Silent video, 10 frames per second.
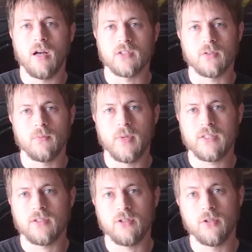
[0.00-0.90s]
So
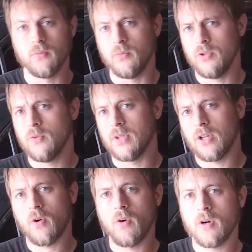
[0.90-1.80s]
basically you
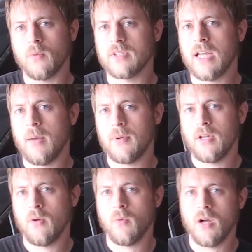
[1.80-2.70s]
record what's
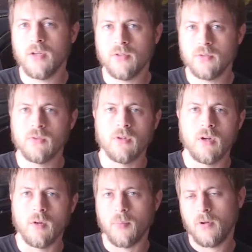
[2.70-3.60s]
happening while you do
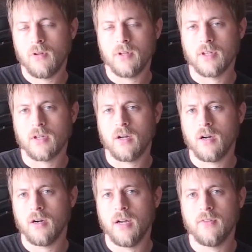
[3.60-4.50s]
a pull in the
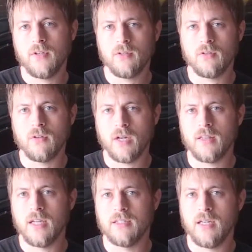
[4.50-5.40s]
car, and then you can look at
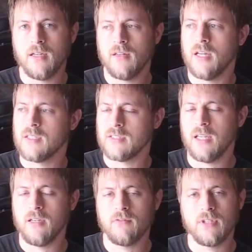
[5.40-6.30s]
that data that's
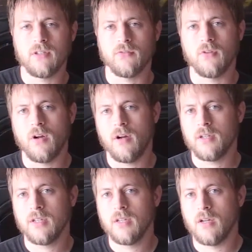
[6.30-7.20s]
saved. He could
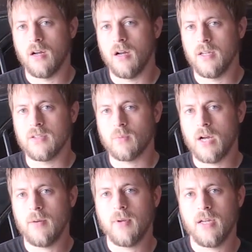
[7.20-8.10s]
log his
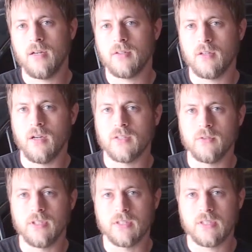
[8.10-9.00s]
wideband
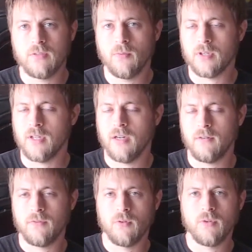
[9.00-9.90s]
so he could see what the air
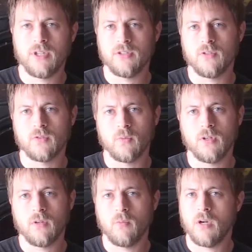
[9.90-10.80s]
to fuel ratios
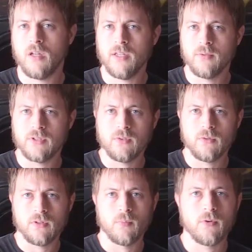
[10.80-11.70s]
were while he was
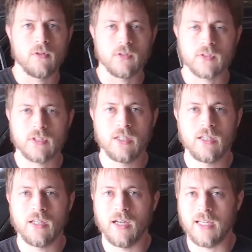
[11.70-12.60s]
doing the pulls.
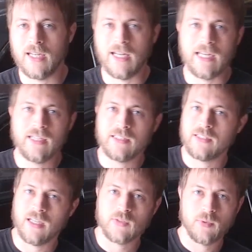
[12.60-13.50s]
Again, Andy's
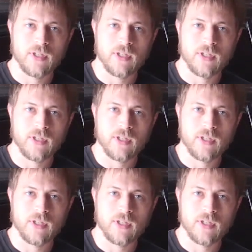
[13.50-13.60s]
the expert